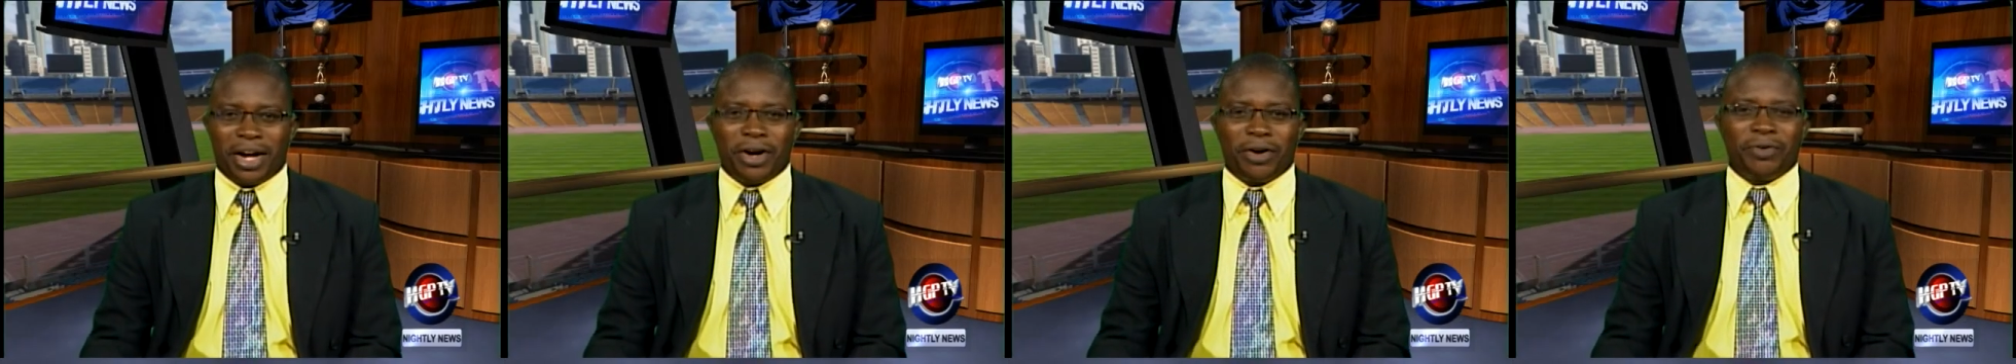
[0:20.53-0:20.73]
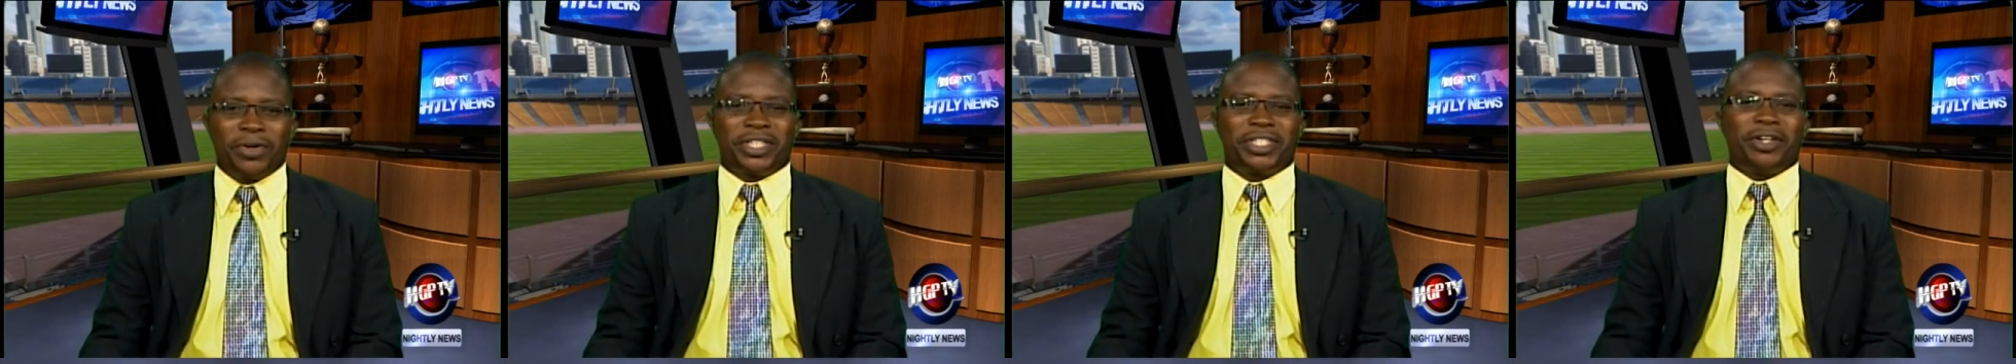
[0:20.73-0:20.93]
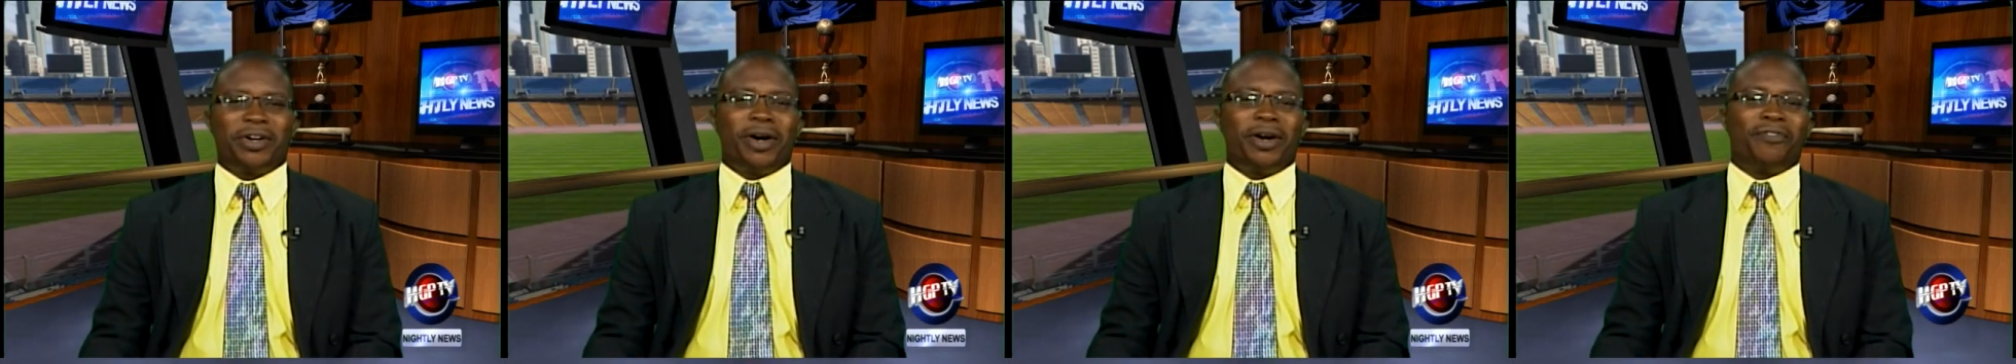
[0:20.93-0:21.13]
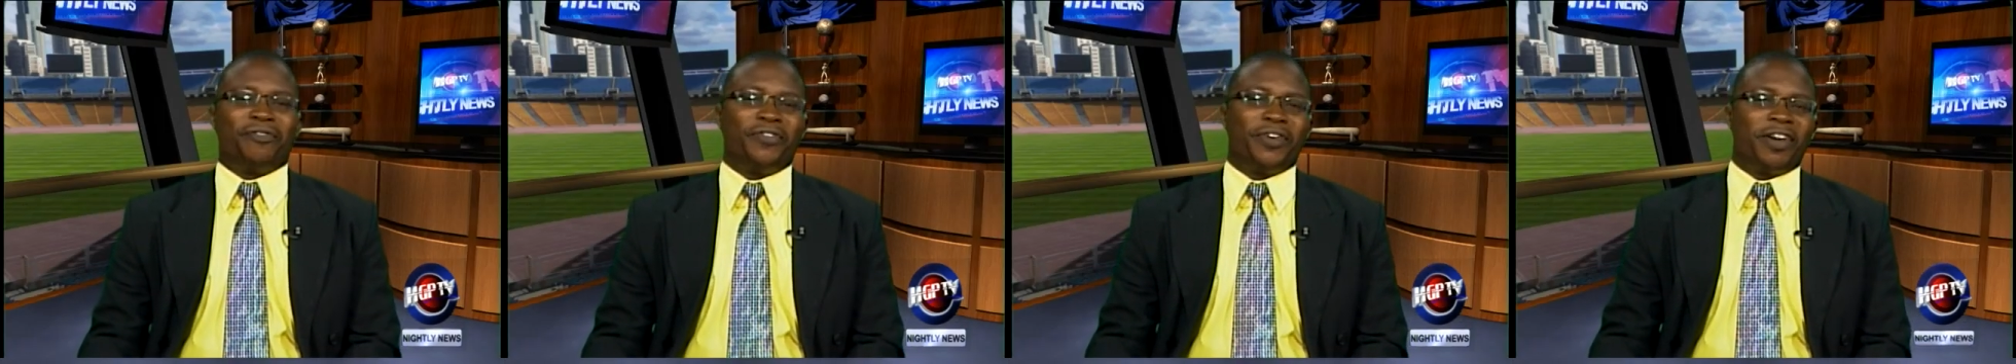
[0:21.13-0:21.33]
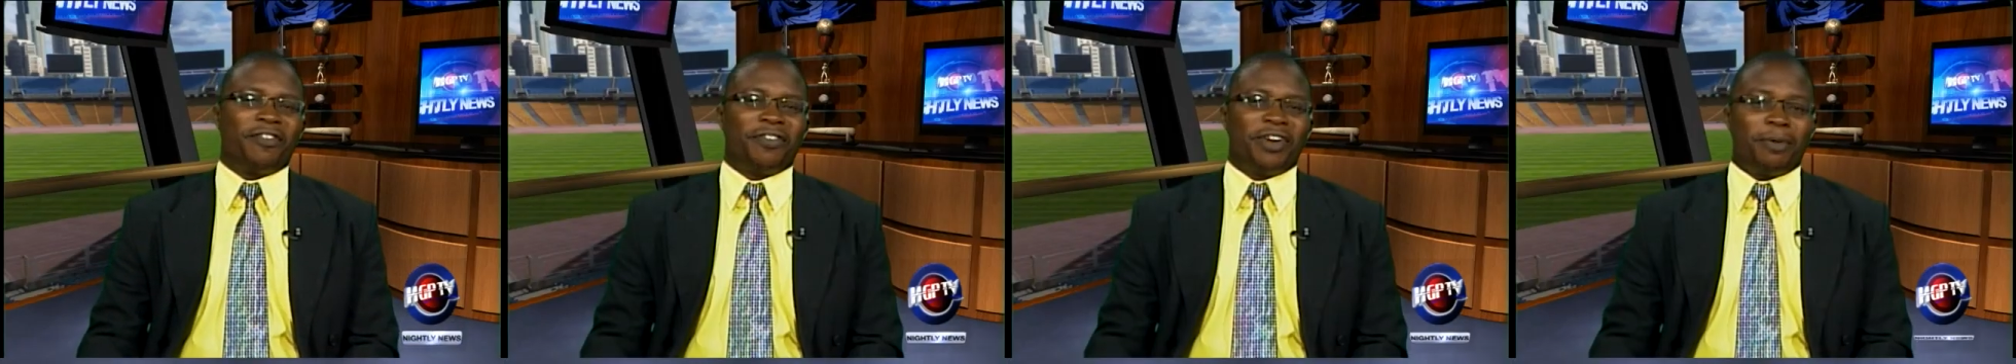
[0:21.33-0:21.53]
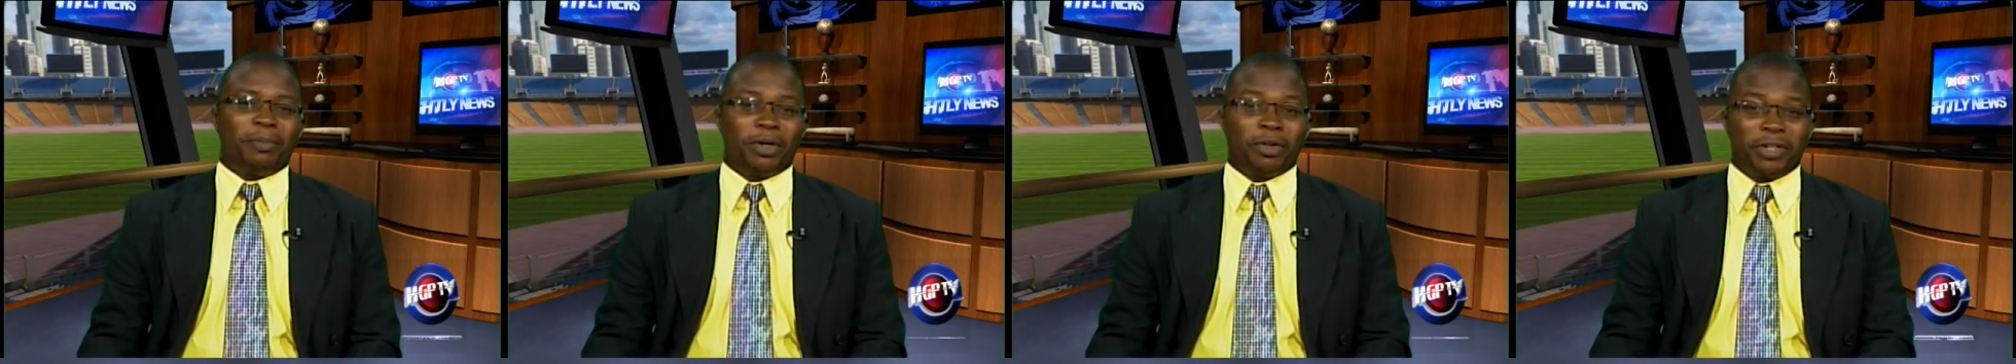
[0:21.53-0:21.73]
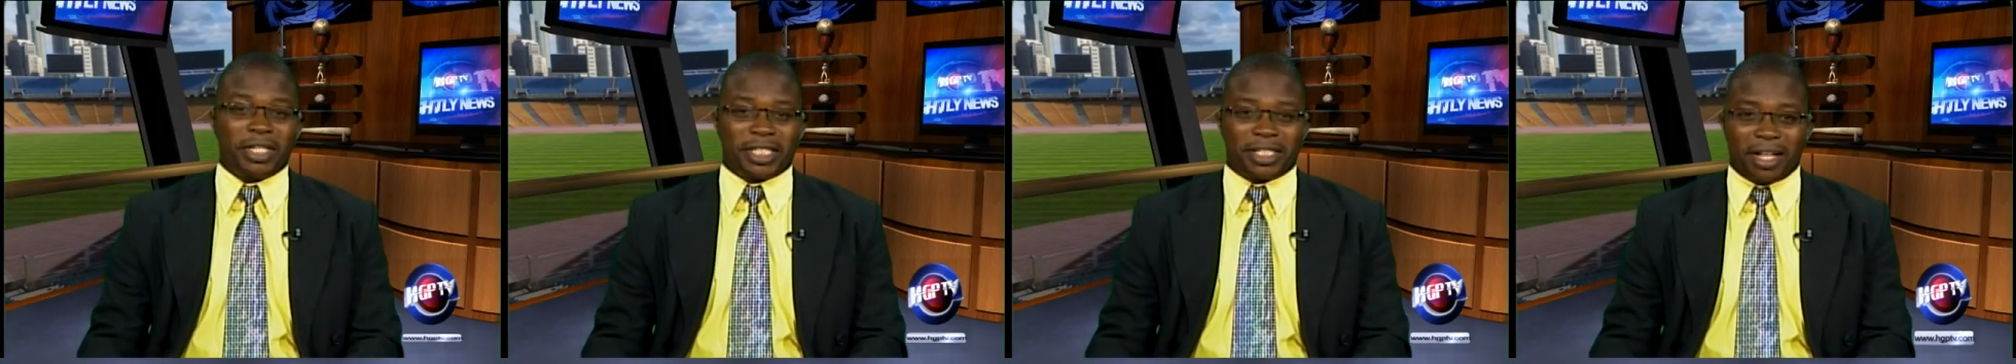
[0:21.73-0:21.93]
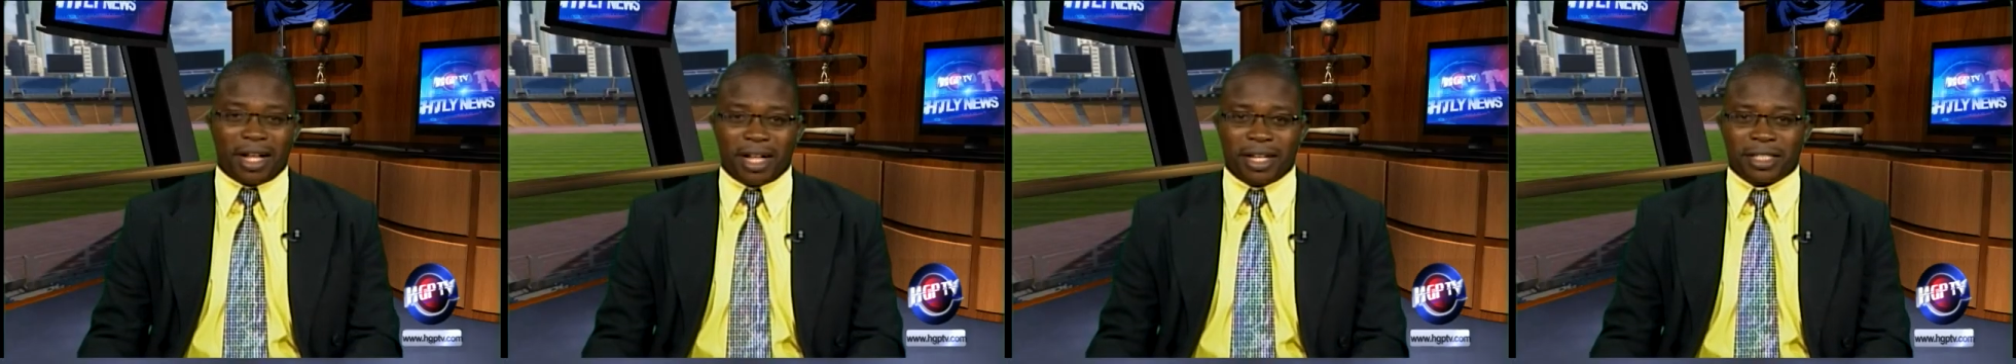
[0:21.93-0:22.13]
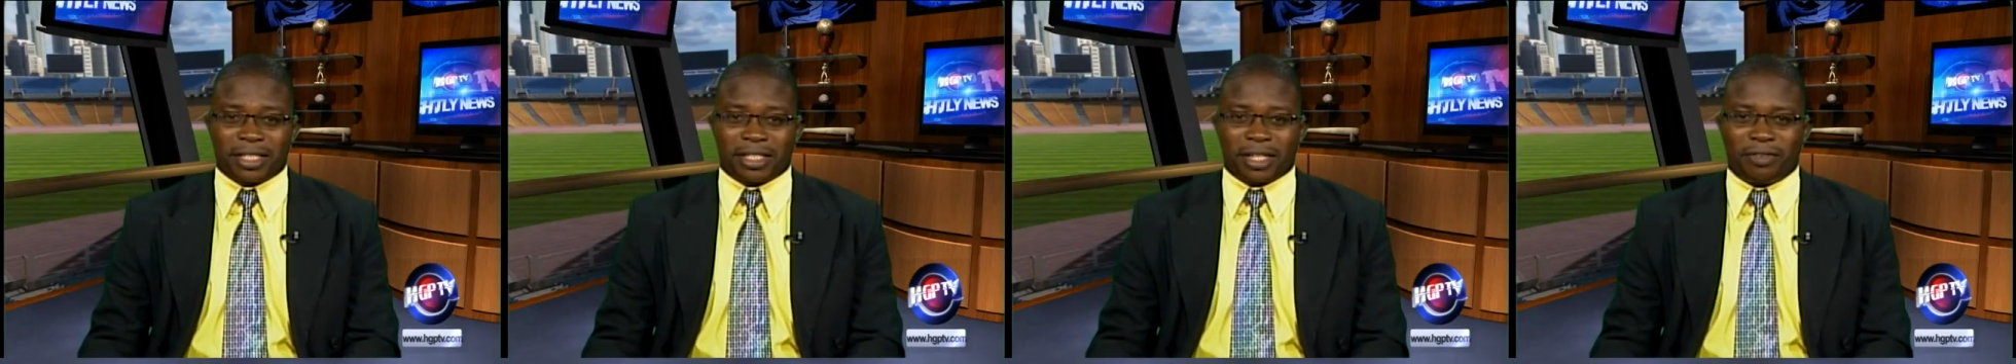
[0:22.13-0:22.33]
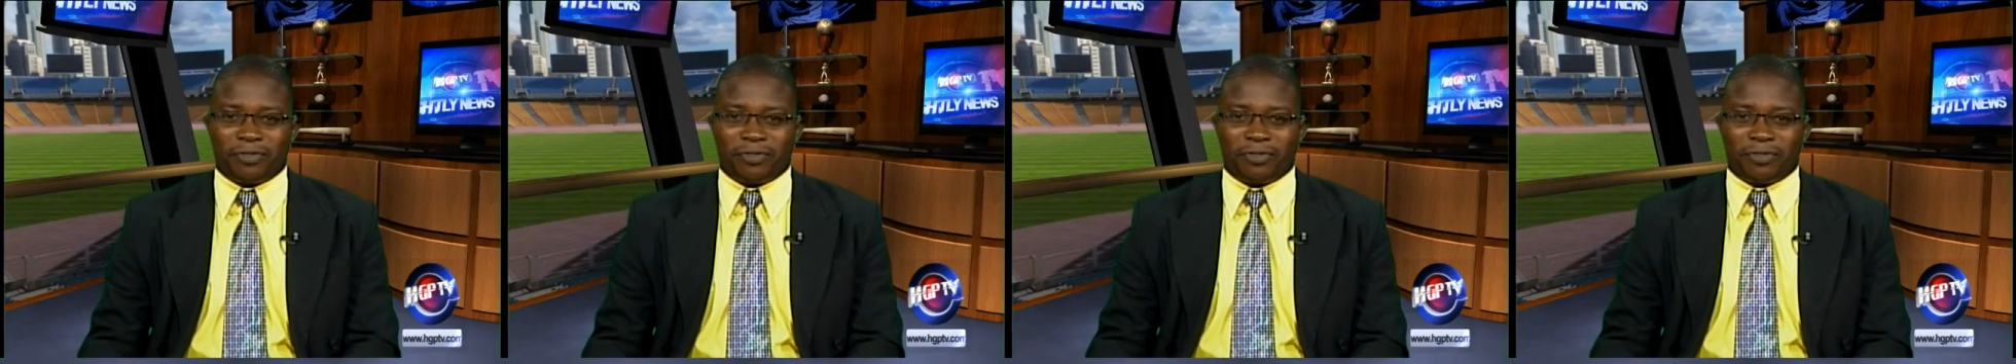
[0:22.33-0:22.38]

returned favorable results